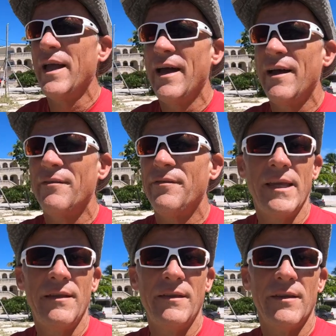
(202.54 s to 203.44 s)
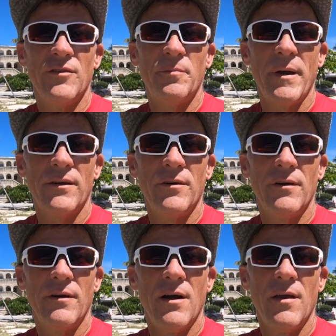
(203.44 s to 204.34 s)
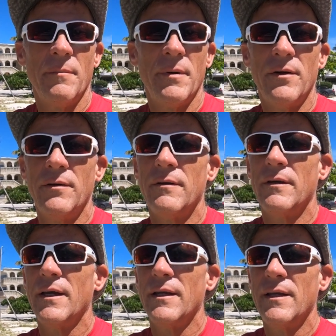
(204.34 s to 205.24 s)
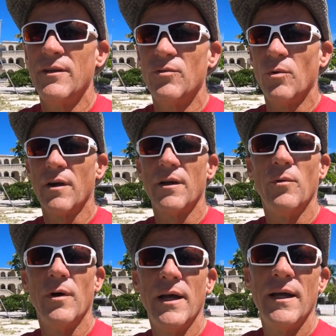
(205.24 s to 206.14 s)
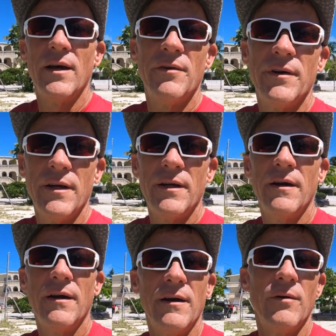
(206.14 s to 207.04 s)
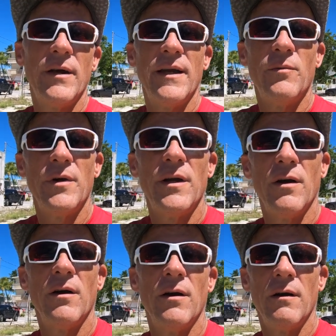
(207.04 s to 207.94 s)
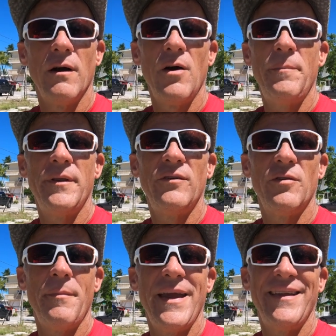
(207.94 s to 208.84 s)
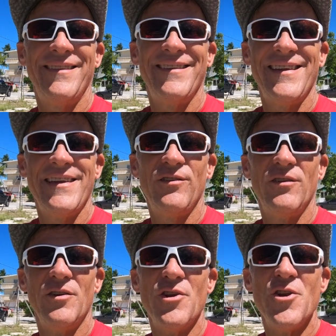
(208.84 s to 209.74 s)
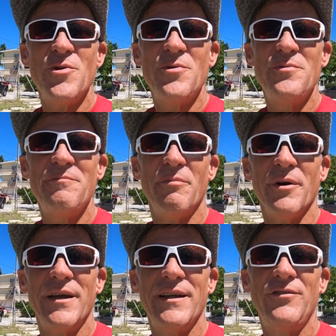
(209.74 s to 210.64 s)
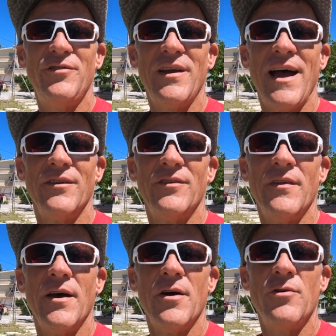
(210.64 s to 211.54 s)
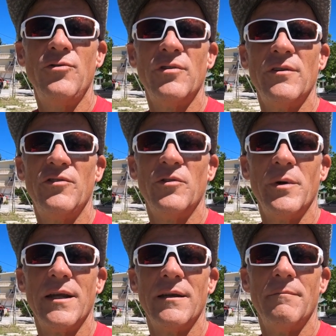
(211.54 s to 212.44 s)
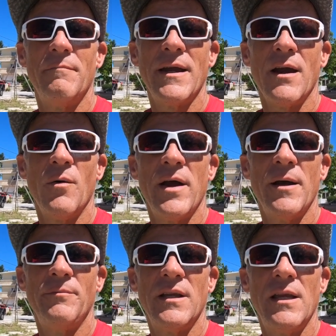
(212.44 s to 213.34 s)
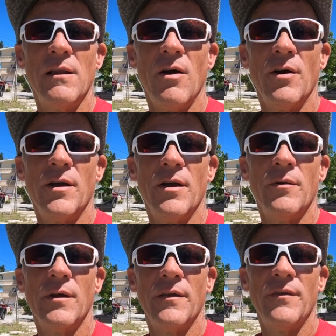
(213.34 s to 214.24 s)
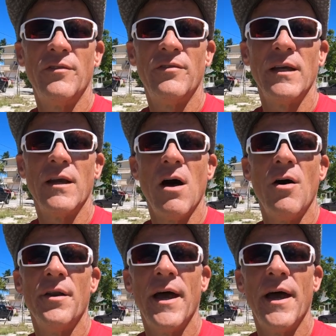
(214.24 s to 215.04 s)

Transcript: have in the inspector on the boat, and he's working away over here, and we are hoping to make the noon bridge out to the ocean so we can make our way up to Key Largo and get this thing hauled